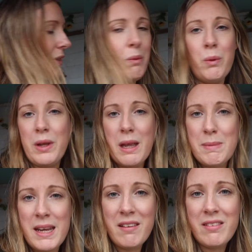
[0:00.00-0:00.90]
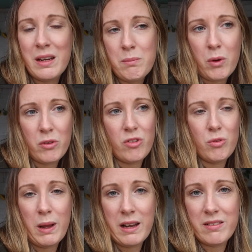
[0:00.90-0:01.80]
I will get him a nesting box
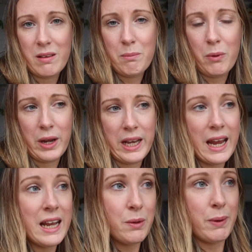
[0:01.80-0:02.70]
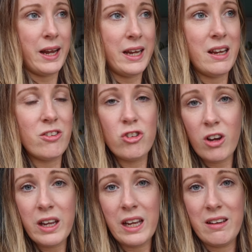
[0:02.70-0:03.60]
as well at some point. Anyway, it's
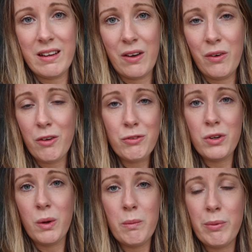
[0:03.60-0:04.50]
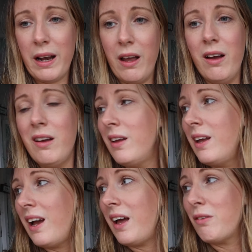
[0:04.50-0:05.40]
chucking it down. I've got no umbrella
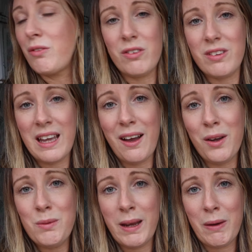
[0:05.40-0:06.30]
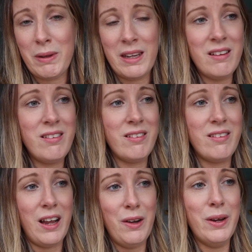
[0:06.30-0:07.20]
and I've got to get home now in this,
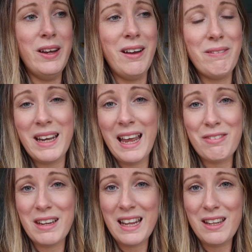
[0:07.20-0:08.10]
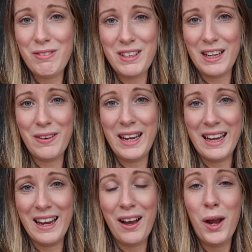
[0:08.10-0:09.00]
so I'm gonna have to end the video
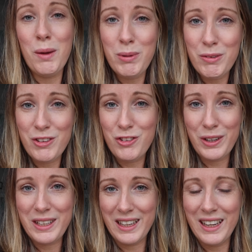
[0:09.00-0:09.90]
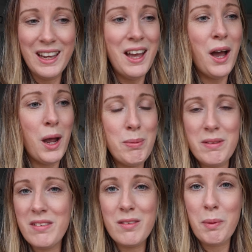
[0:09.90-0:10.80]
here. I hope you've enjoyed it. Hope
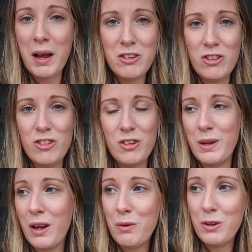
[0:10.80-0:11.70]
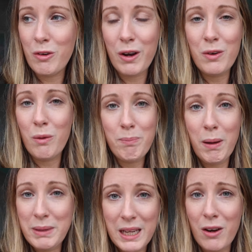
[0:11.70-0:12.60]
it's inspired you to do your own
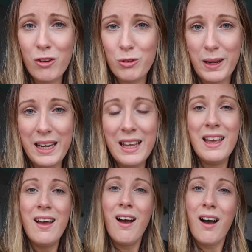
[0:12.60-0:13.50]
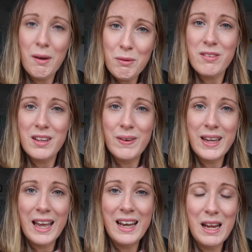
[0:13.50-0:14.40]
pumpkin archway. I will see you
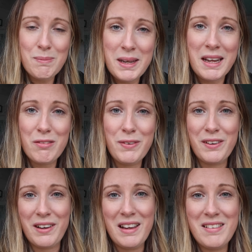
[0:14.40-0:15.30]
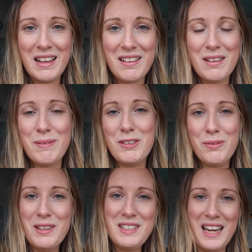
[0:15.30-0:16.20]
again in my next vlog, guys. Thanks so much
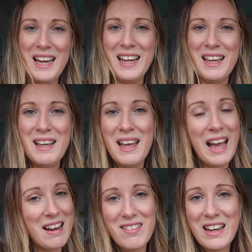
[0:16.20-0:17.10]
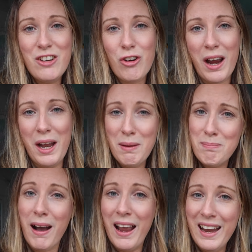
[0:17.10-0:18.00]
for watching, and stay dry.
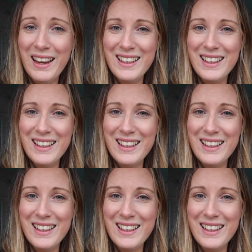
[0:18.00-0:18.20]
Bye.